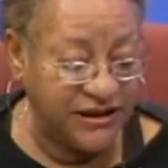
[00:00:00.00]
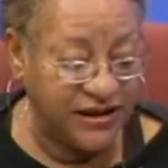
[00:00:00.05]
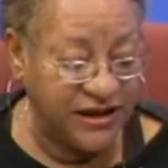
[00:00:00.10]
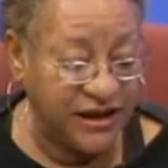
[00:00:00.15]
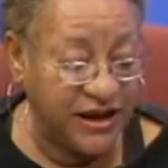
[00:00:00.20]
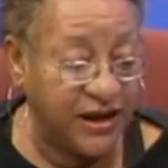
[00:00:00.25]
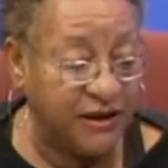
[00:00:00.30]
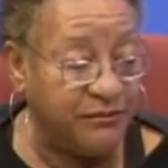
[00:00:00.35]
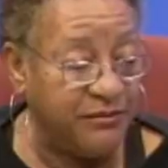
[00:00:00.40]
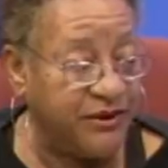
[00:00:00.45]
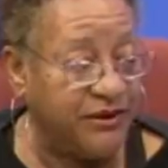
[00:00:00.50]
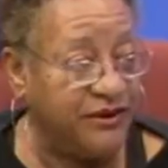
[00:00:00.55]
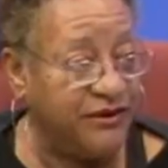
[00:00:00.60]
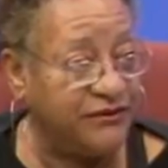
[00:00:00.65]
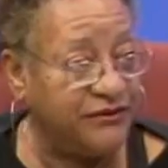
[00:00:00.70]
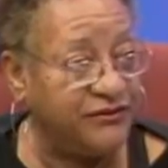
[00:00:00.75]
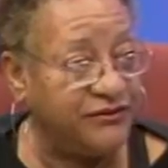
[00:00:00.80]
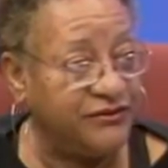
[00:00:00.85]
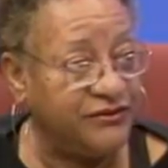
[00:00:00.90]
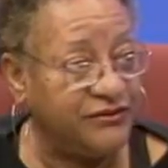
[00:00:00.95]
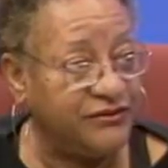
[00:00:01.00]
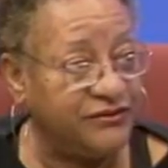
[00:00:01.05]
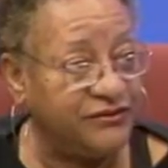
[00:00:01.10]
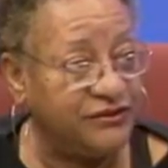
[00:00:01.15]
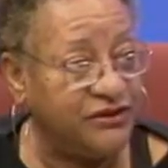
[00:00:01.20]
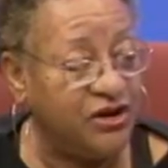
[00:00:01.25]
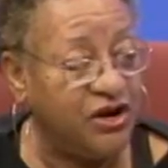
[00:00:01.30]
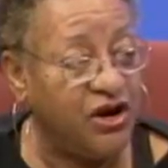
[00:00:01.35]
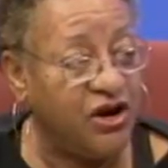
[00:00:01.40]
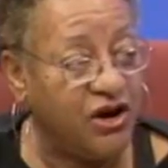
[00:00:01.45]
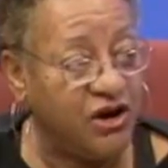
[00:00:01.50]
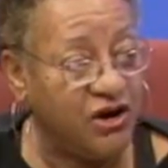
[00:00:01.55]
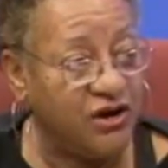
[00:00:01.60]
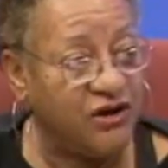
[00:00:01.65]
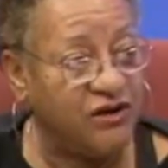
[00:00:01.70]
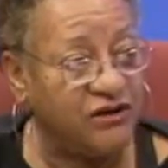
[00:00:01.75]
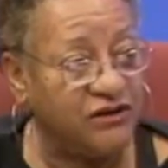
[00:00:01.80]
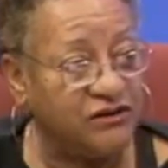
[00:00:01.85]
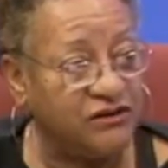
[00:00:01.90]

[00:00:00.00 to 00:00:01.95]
above all.